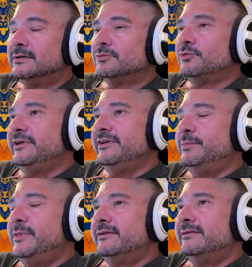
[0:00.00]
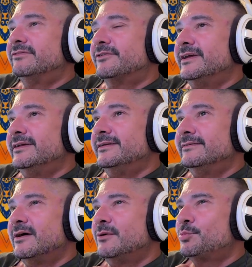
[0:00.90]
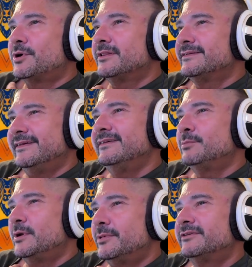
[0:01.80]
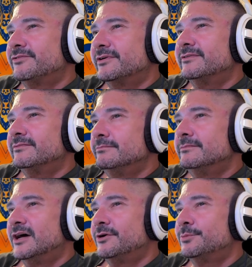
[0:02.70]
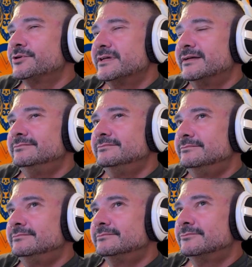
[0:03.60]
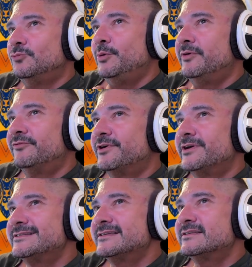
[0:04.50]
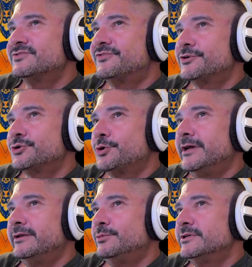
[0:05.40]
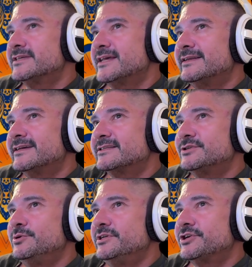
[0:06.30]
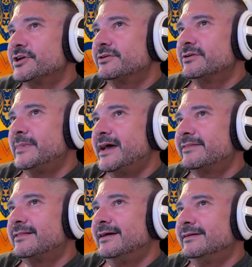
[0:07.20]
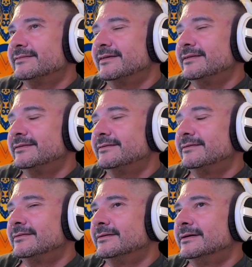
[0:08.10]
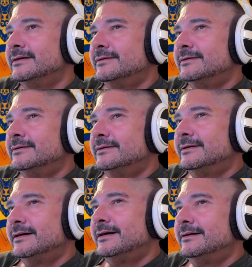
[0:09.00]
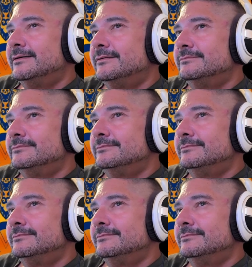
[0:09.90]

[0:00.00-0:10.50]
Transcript: we've been friends. I would probably say he's my best friend, 100%. We've been friends since first grade. We sat next to each other in math class, and um,